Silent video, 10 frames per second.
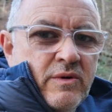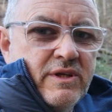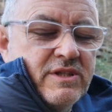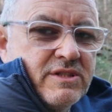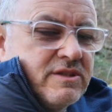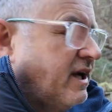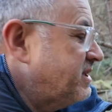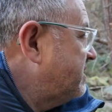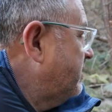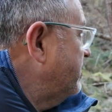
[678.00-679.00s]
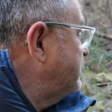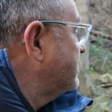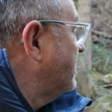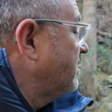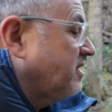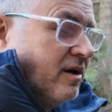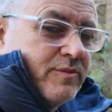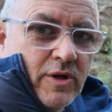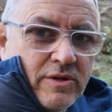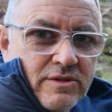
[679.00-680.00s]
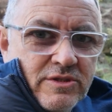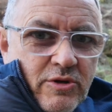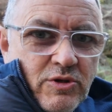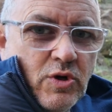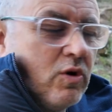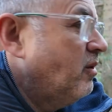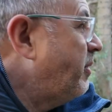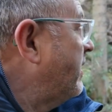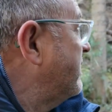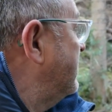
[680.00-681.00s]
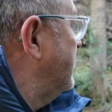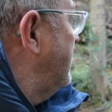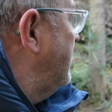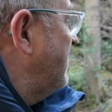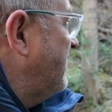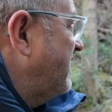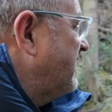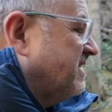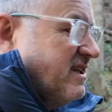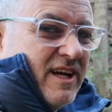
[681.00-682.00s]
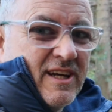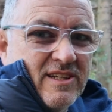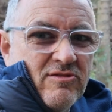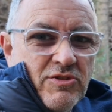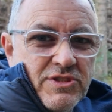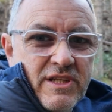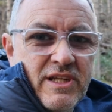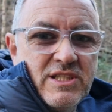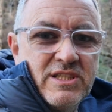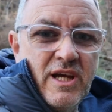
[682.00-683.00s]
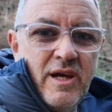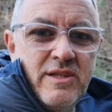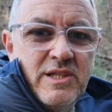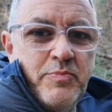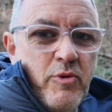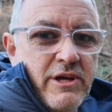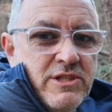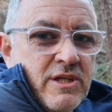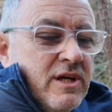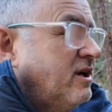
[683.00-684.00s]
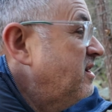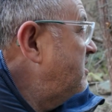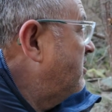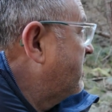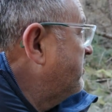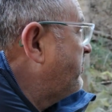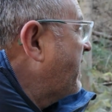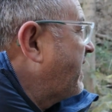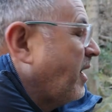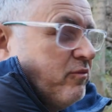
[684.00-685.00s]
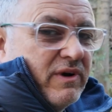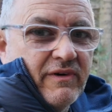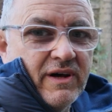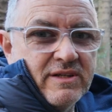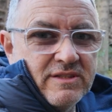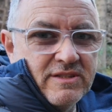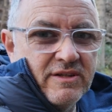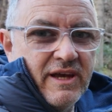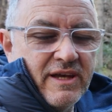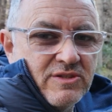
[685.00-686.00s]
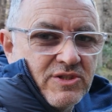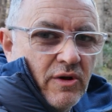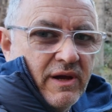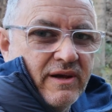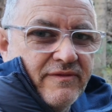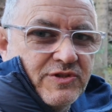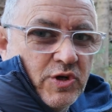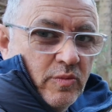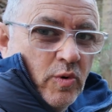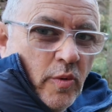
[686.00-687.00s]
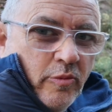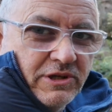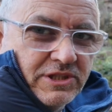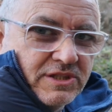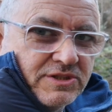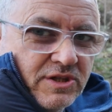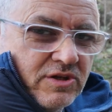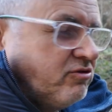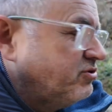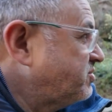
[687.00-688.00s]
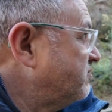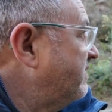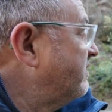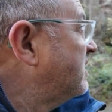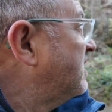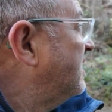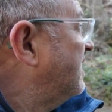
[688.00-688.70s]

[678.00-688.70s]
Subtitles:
Well, this next image I'm not too sure about. Crossing this bridge, looking back upriver, you get sight of 2 more bridges that cross the river.